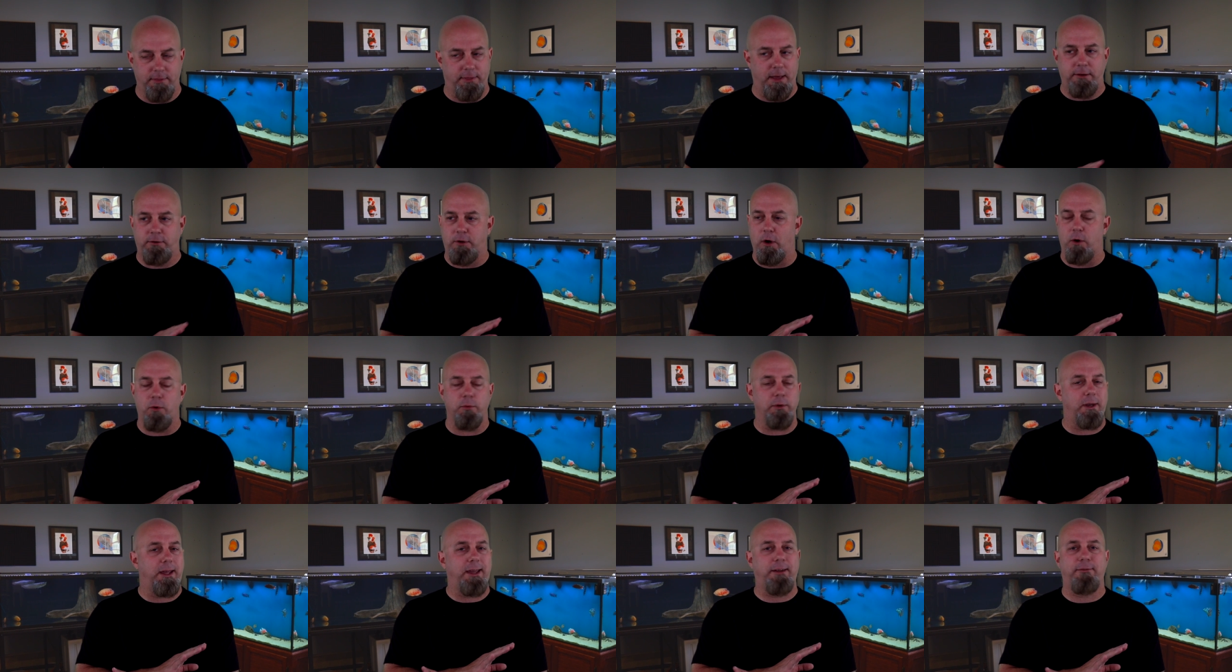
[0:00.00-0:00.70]
They
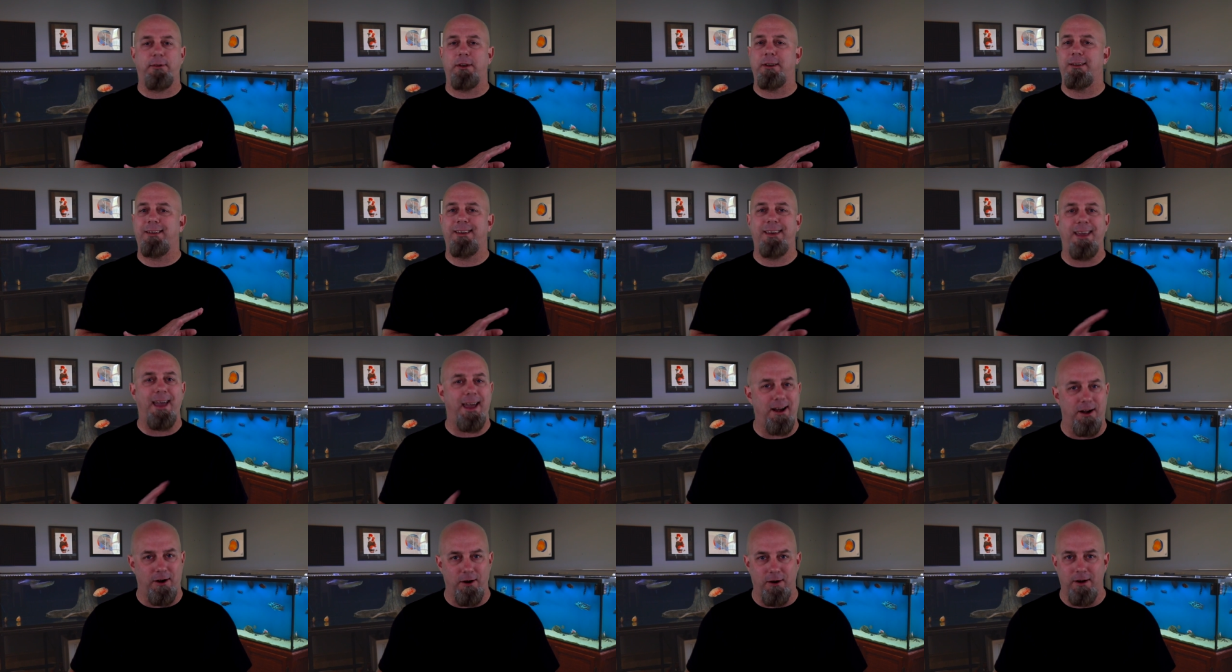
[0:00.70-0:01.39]
don't even
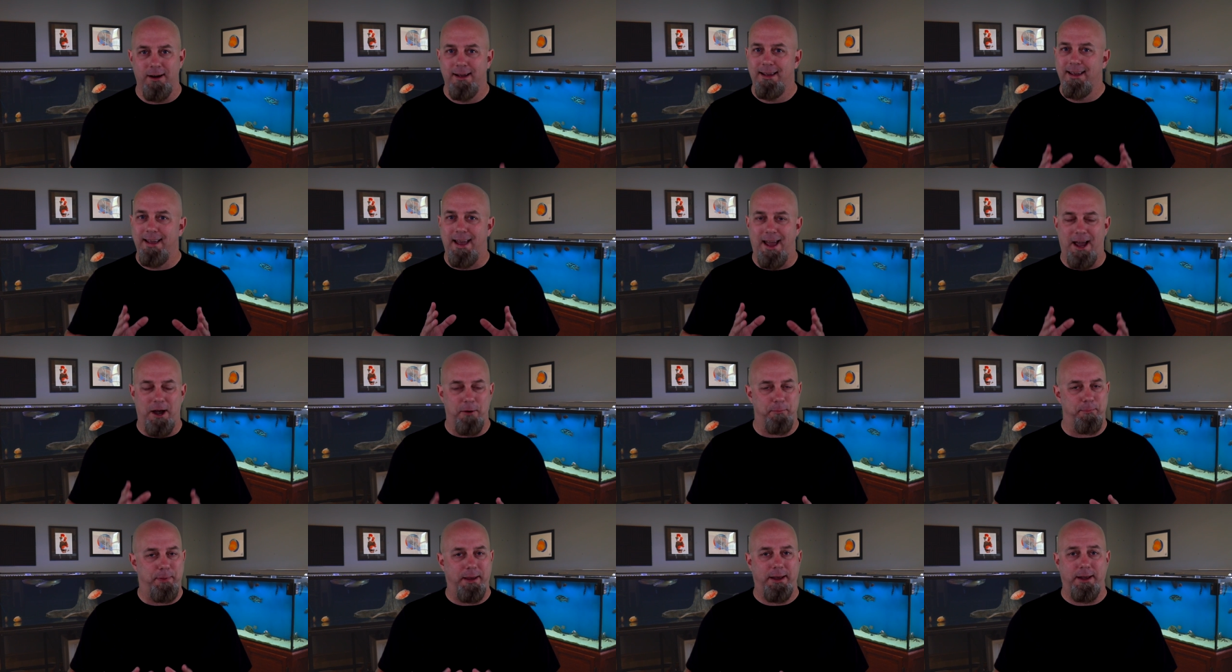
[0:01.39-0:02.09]
care
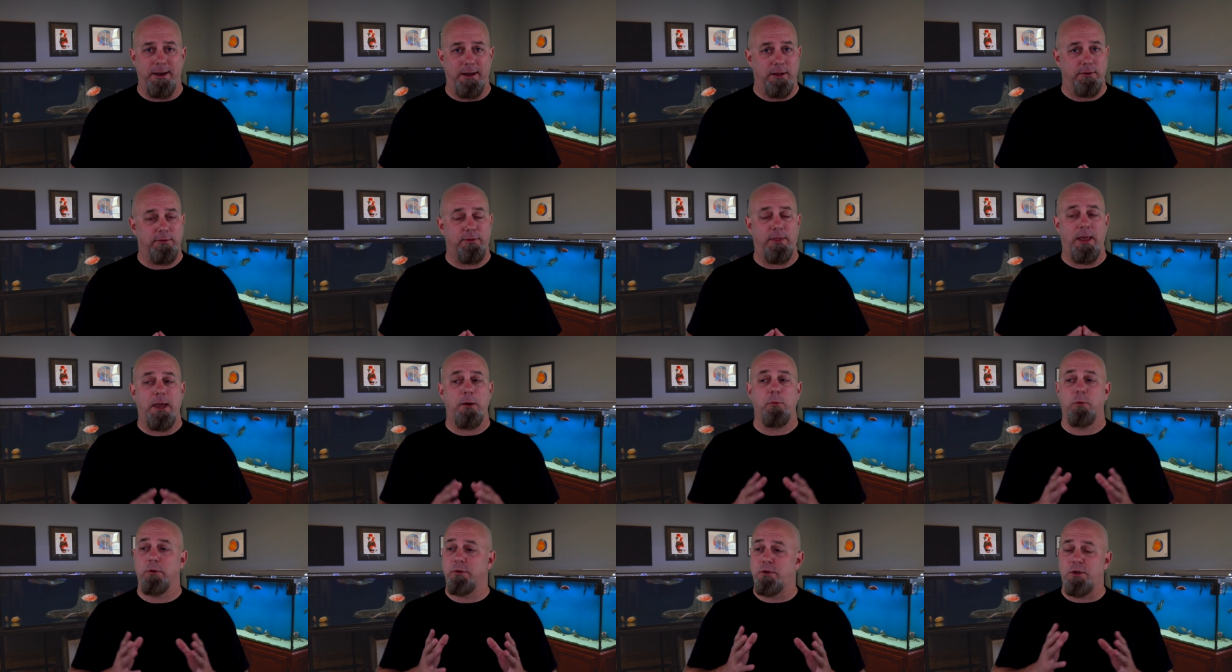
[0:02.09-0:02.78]
how big it is.
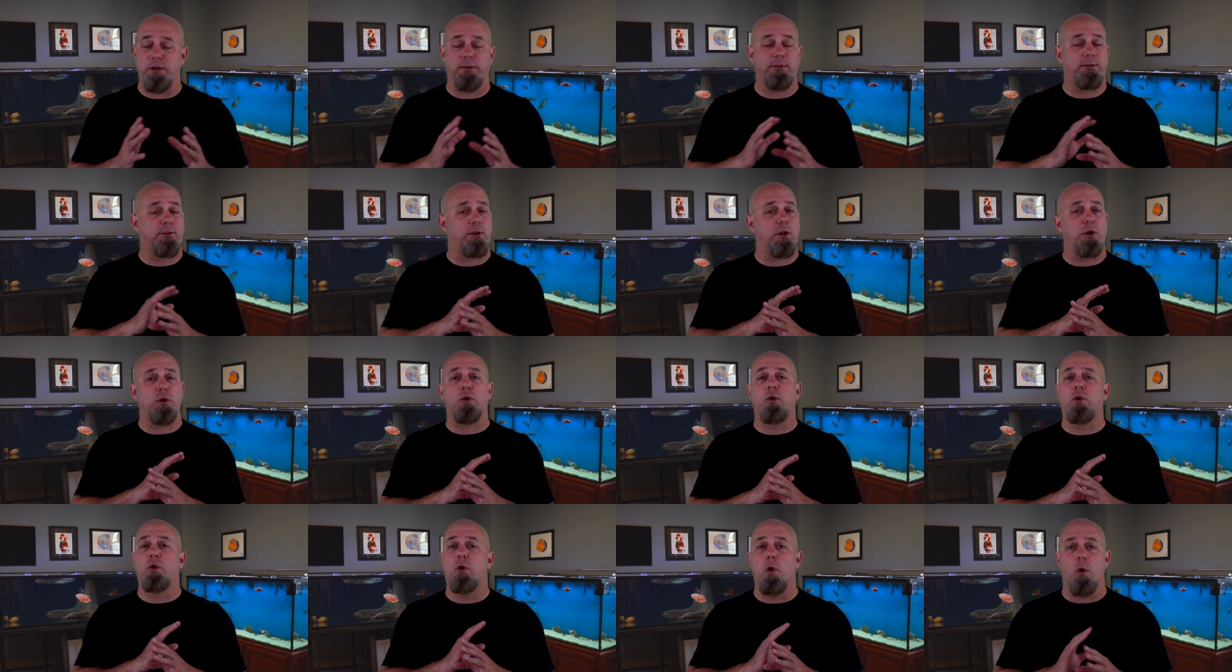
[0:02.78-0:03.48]
They will
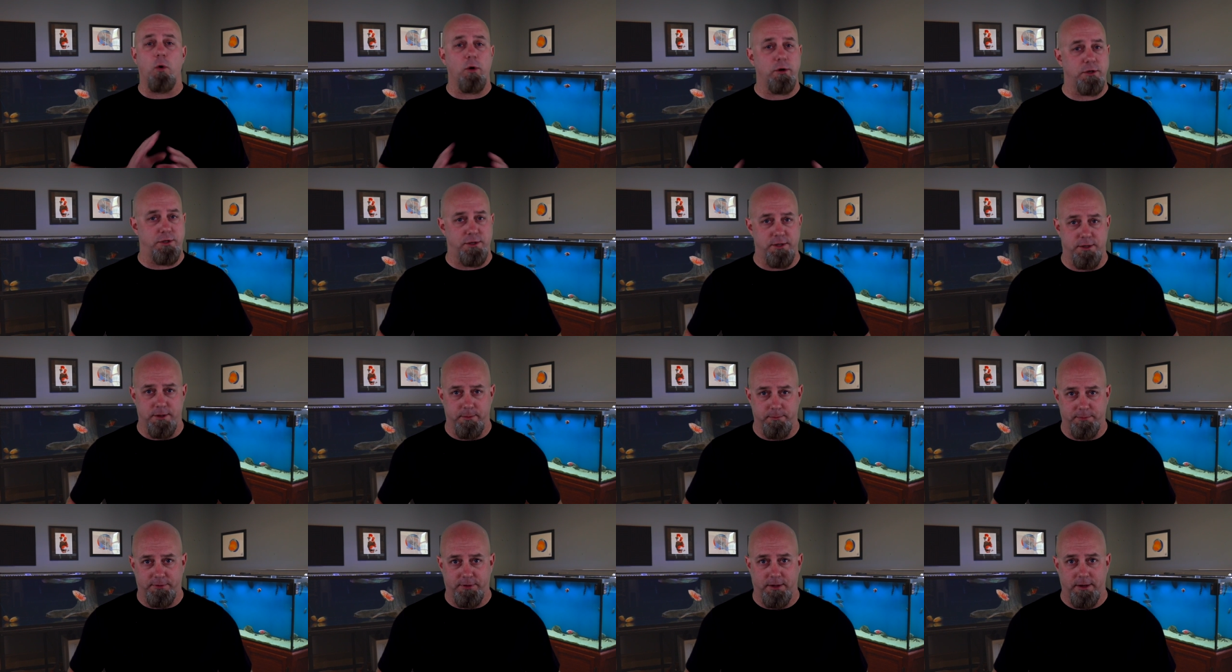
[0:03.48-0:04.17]
just gorge
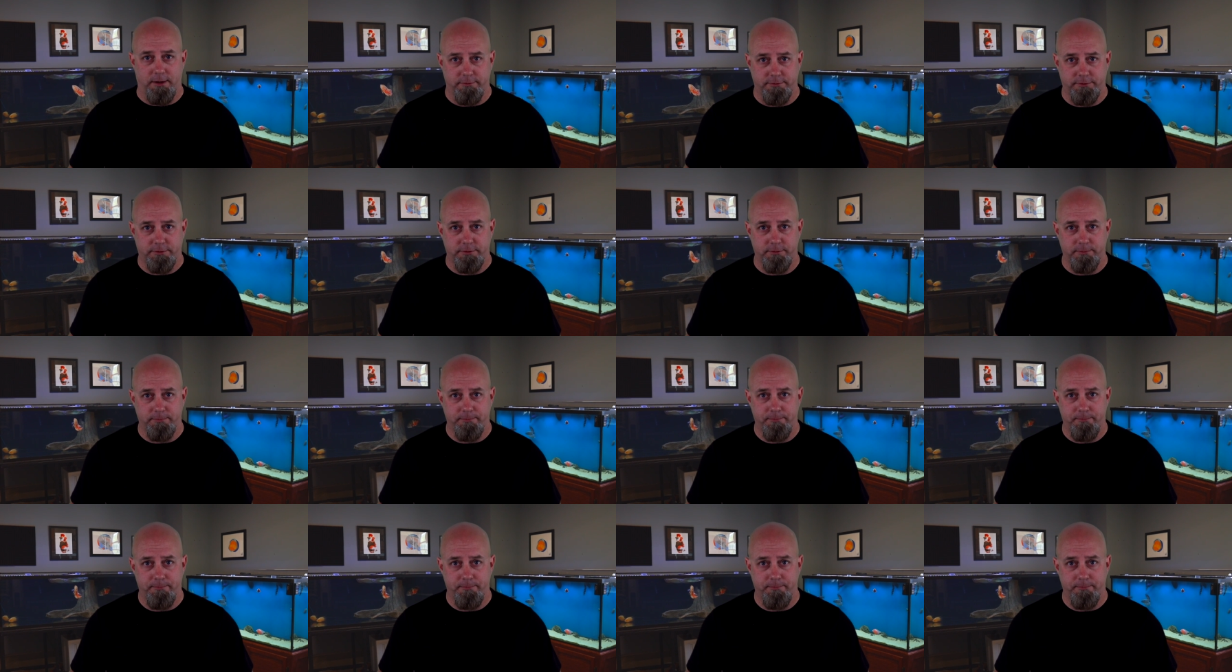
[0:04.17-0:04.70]
themselves.